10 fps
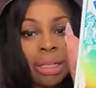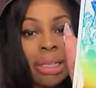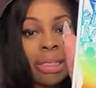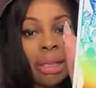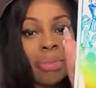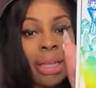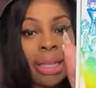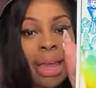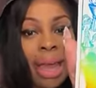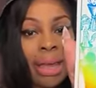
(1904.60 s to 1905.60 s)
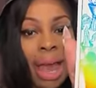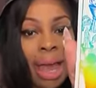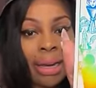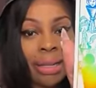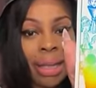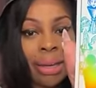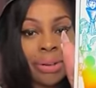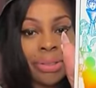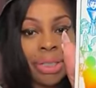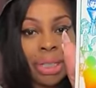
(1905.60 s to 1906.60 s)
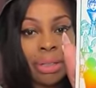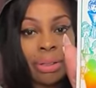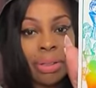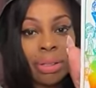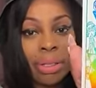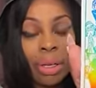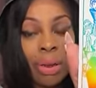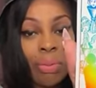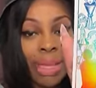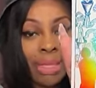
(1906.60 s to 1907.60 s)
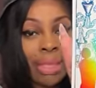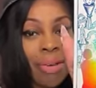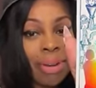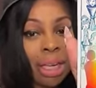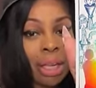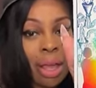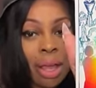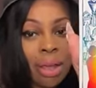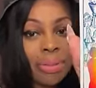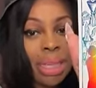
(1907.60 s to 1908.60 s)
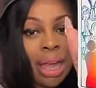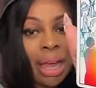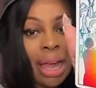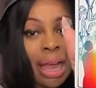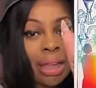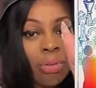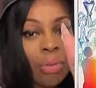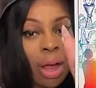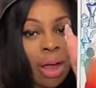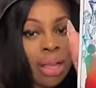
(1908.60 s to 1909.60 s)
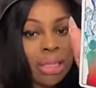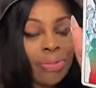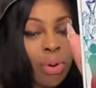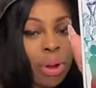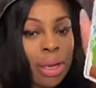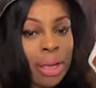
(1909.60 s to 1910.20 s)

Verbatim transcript: This could be chaotic energy. With Seven of Cups, Eight of Wands, Four of